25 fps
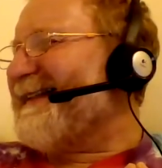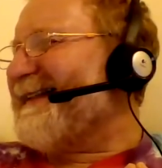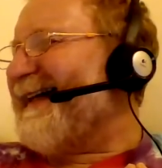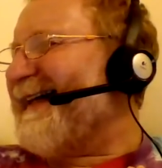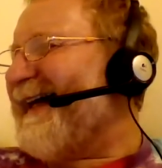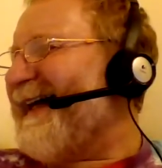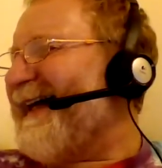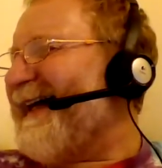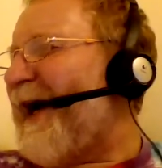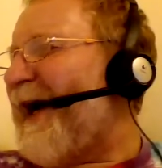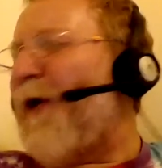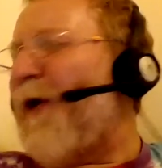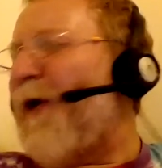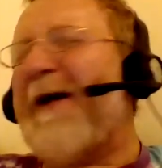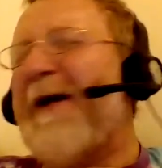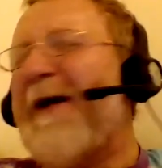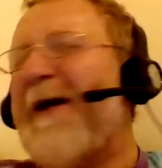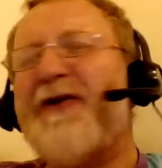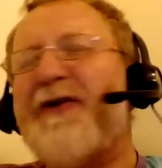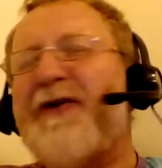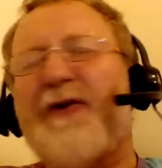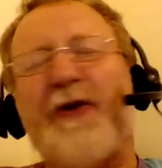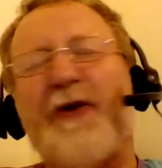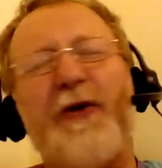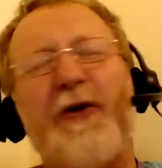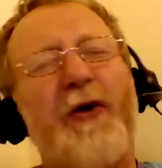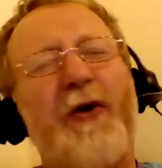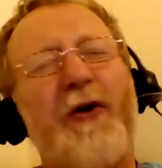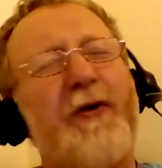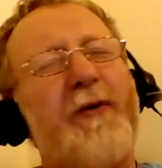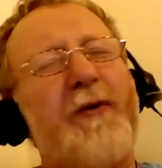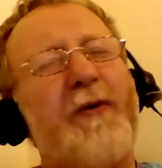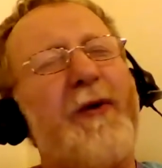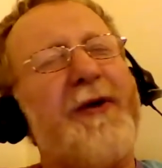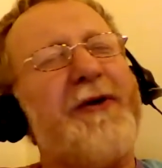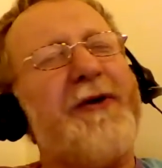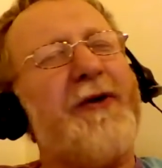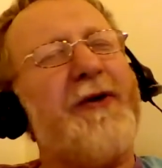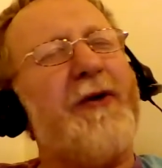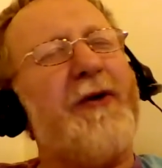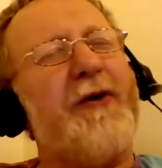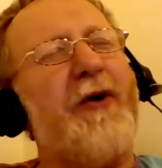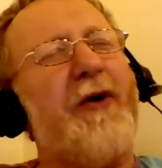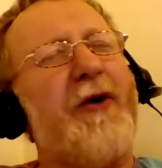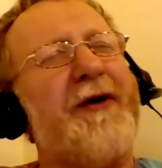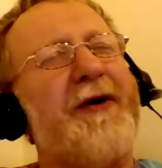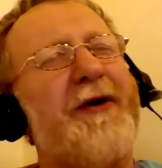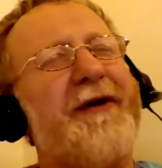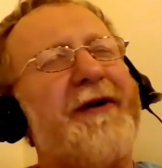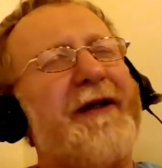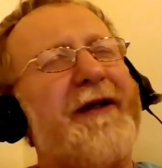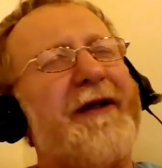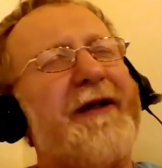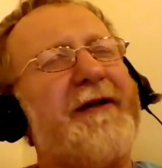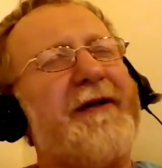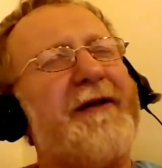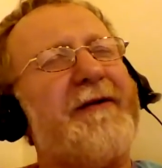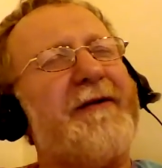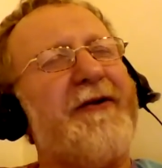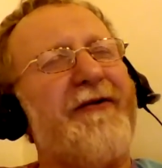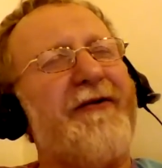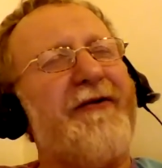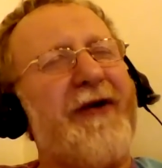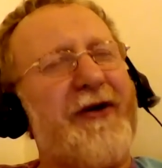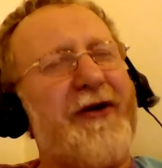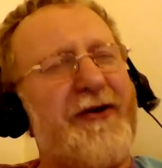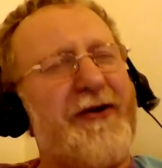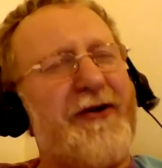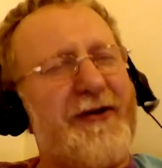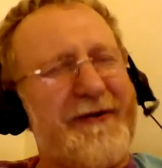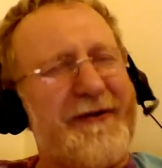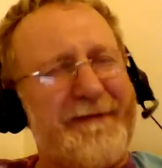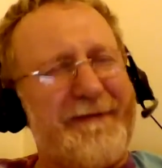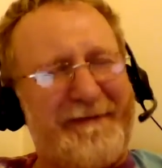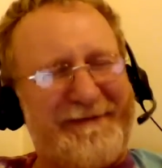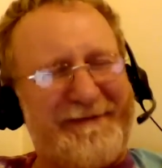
how much do you go want to go in that direction?